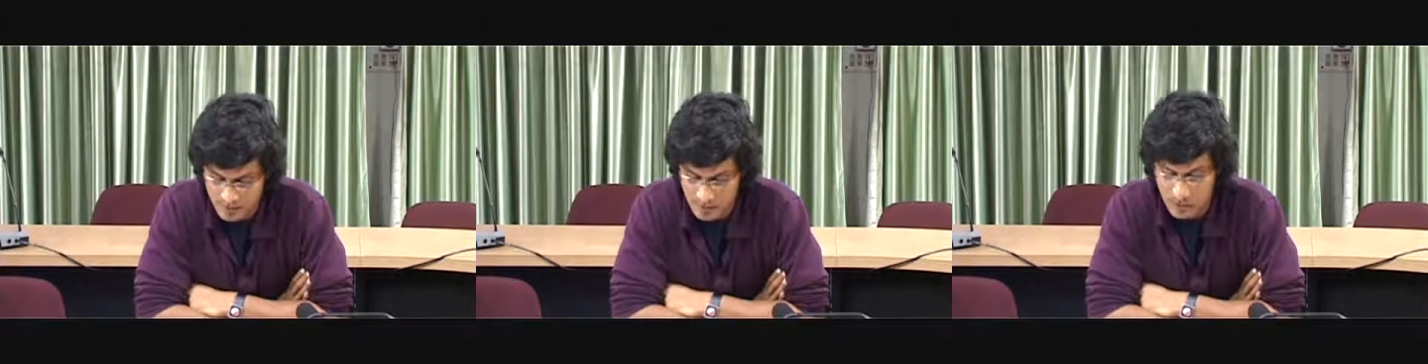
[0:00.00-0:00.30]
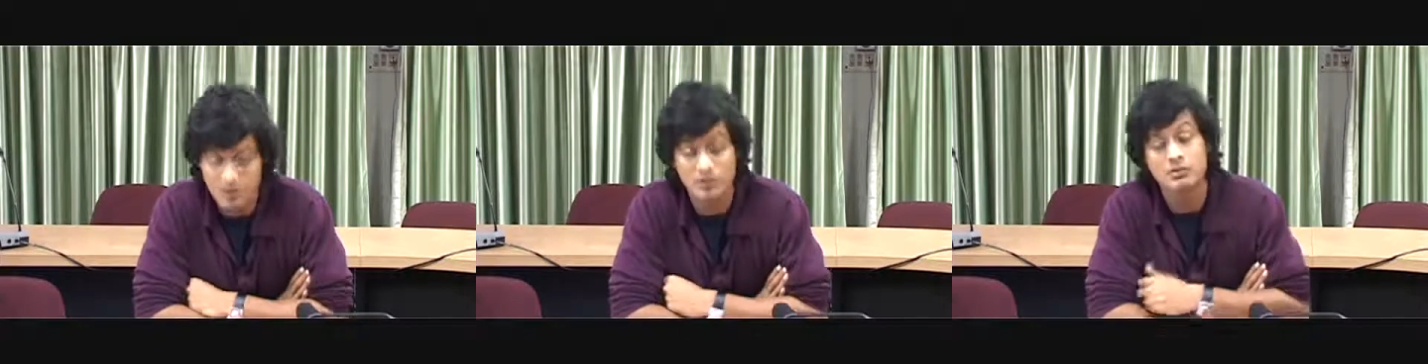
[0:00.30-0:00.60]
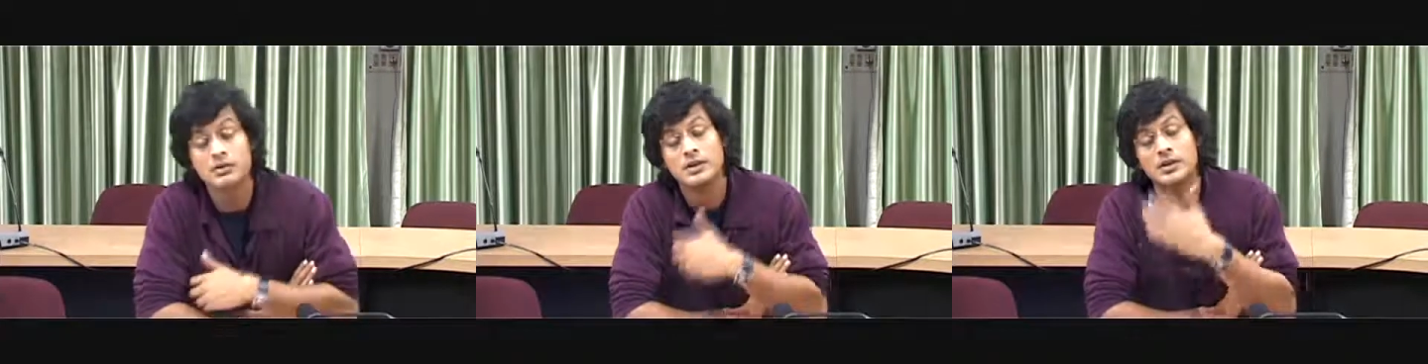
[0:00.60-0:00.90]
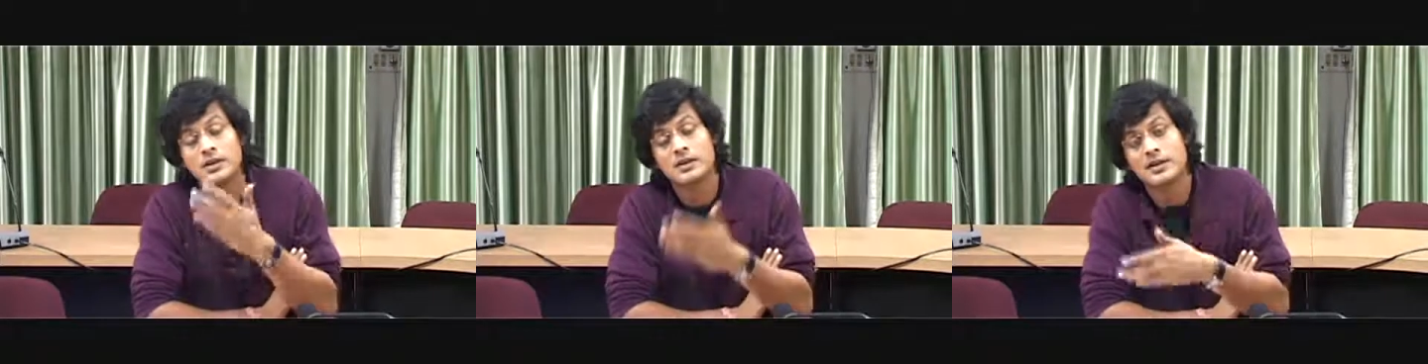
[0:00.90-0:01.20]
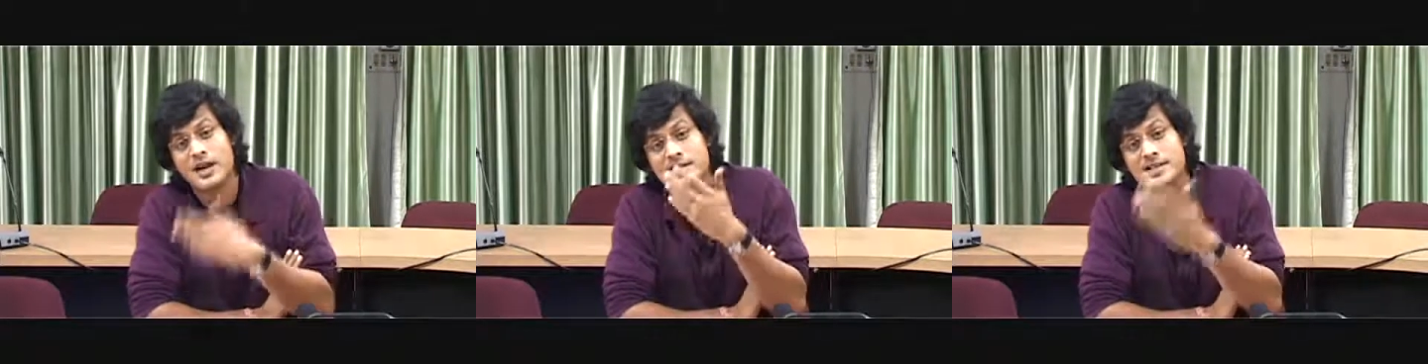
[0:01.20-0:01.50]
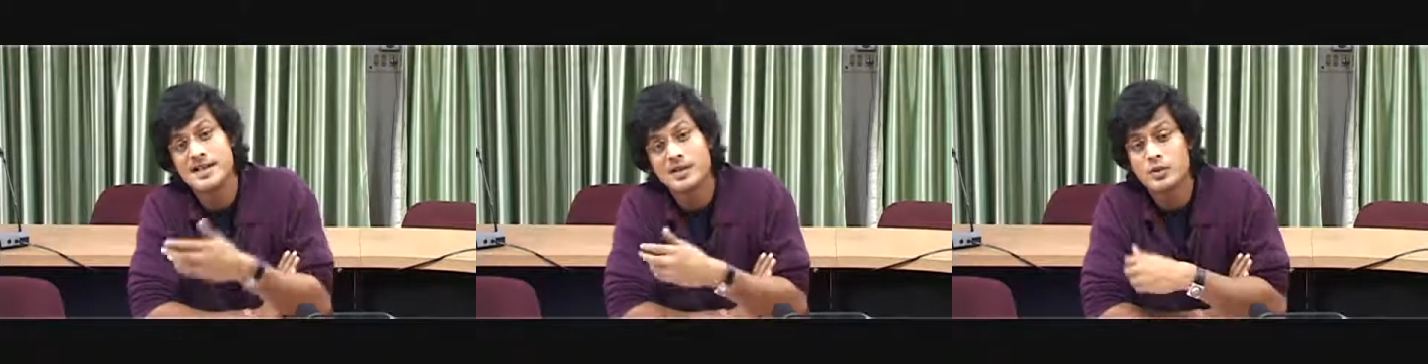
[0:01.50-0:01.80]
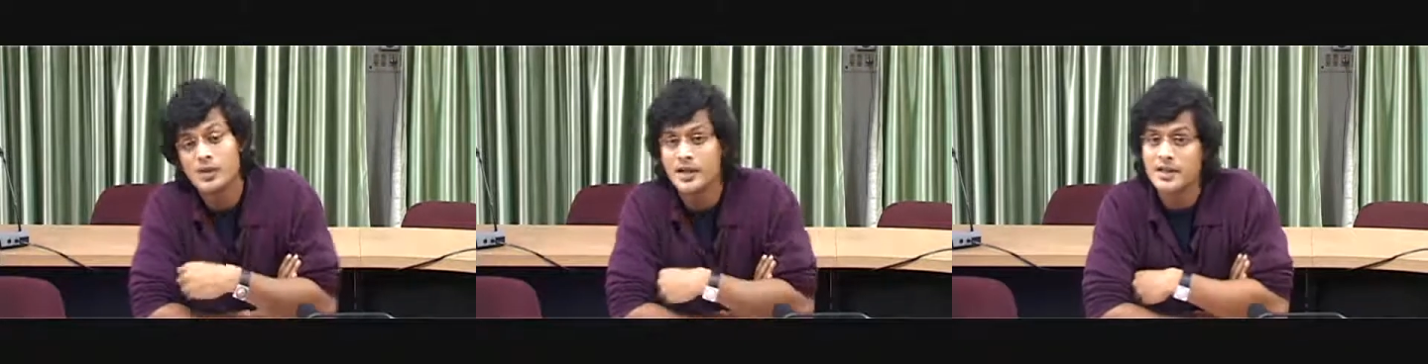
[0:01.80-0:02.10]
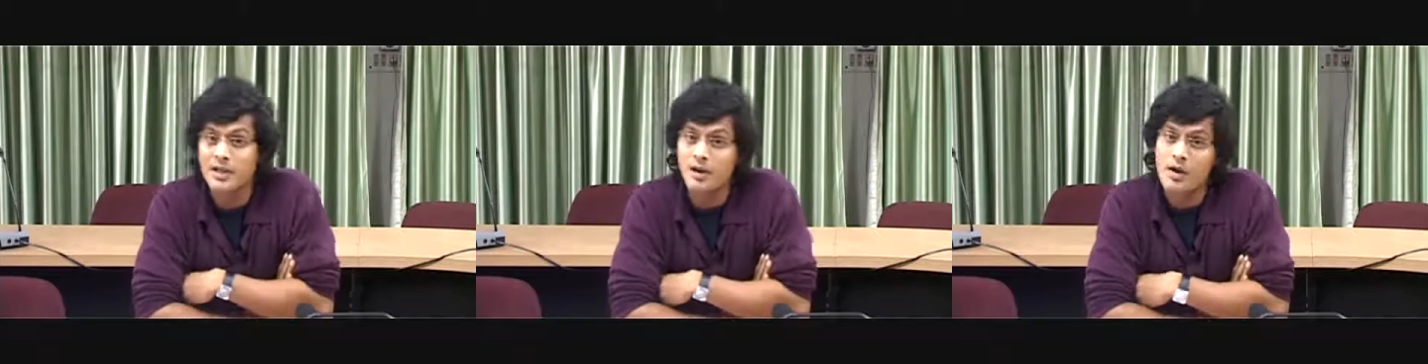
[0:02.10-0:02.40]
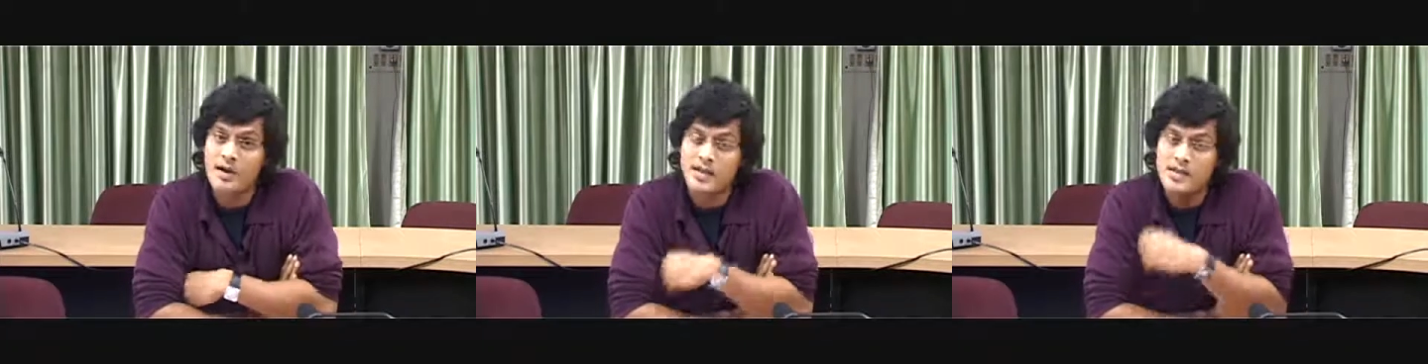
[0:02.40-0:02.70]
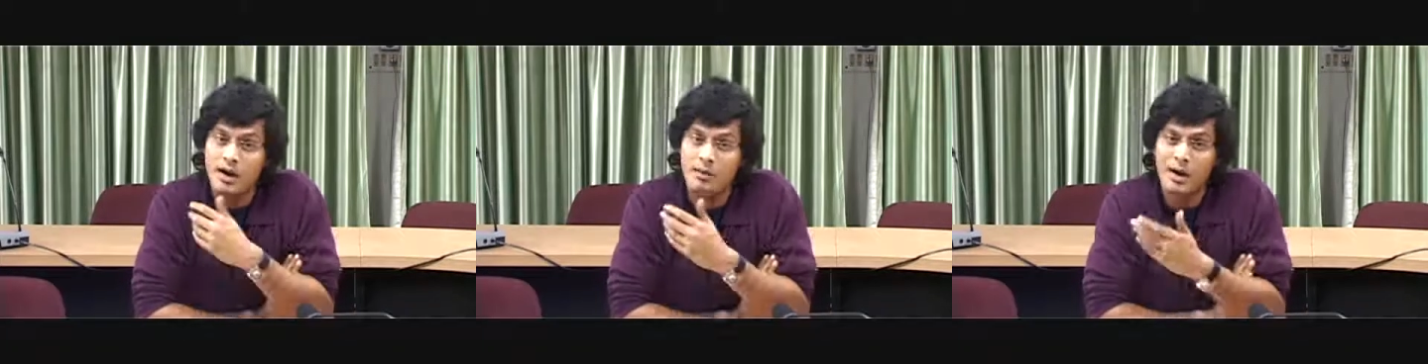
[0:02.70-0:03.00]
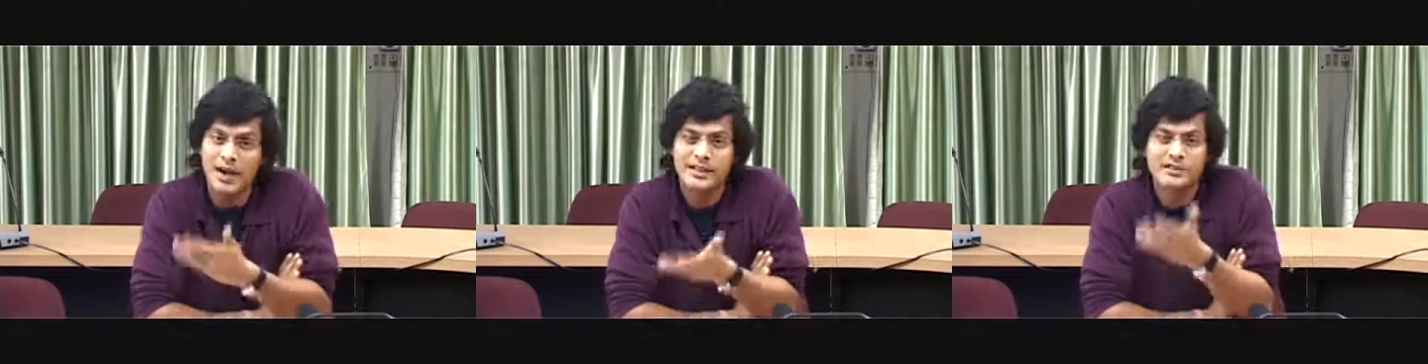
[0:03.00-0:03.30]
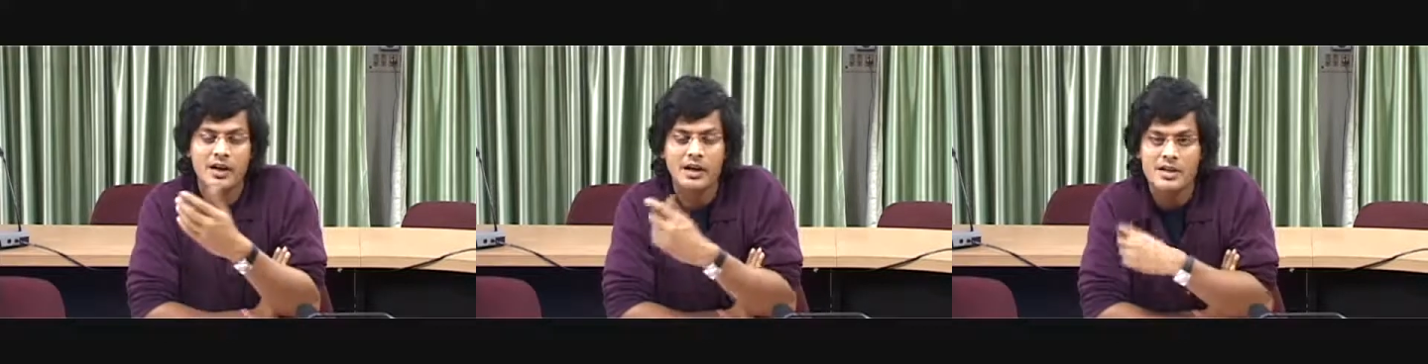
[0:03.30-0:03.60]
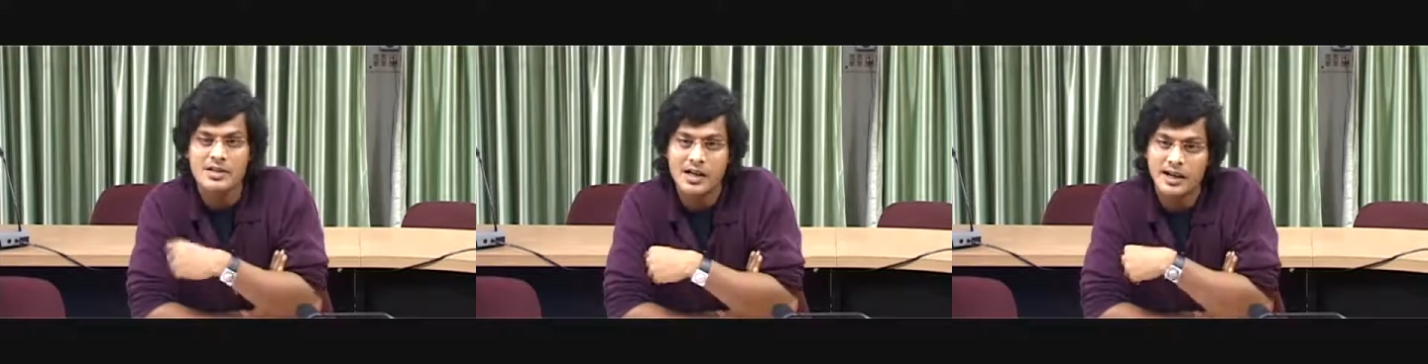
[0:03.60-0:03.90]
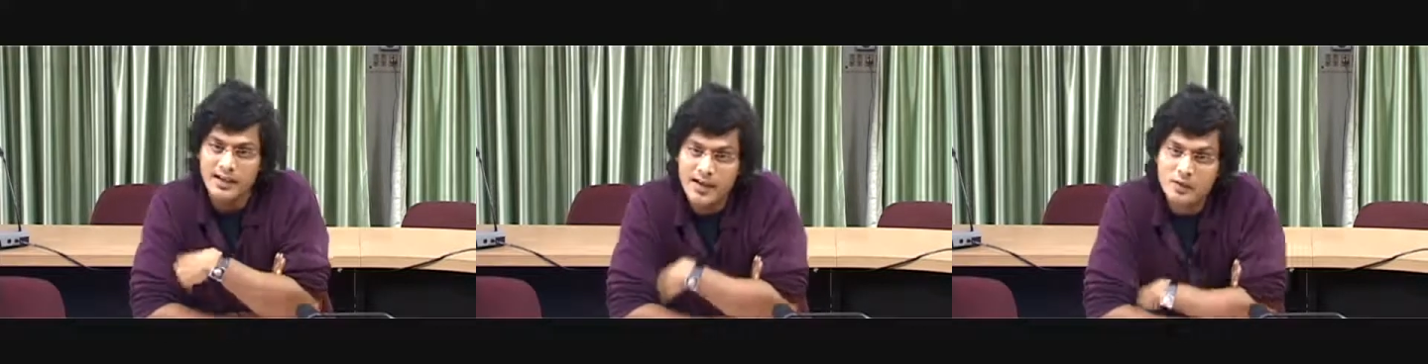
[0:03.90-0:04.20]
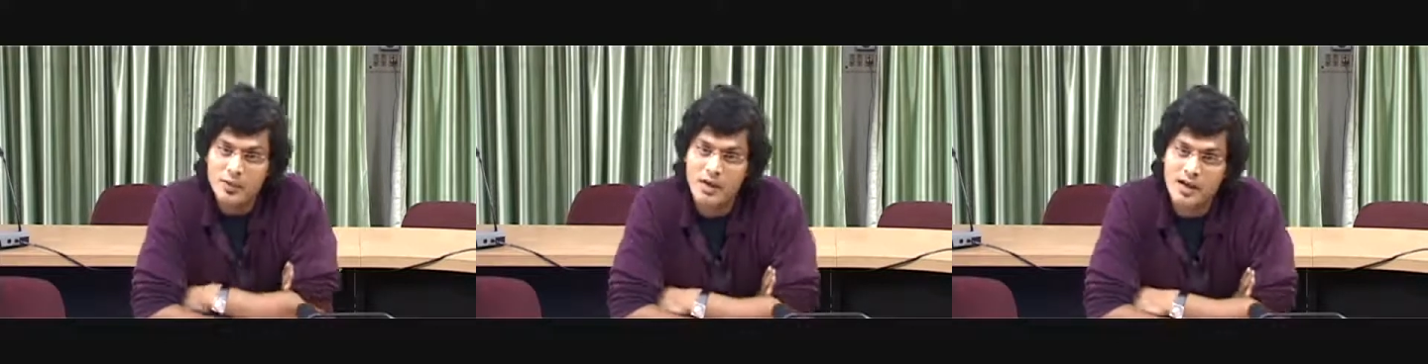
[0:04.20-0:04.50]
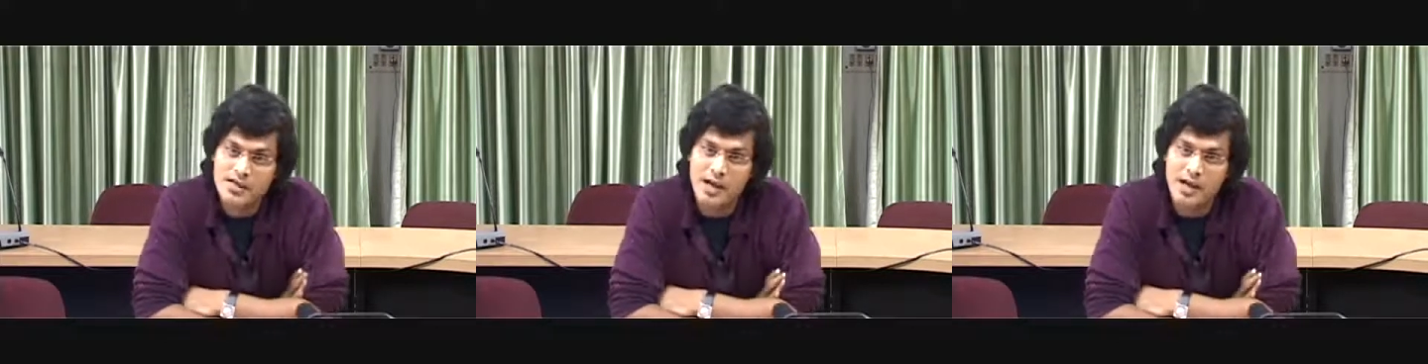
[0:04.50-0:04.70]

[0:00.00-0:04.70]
Or to translate it to an Indian context, our Palkiwalas, our Hidayatullahs,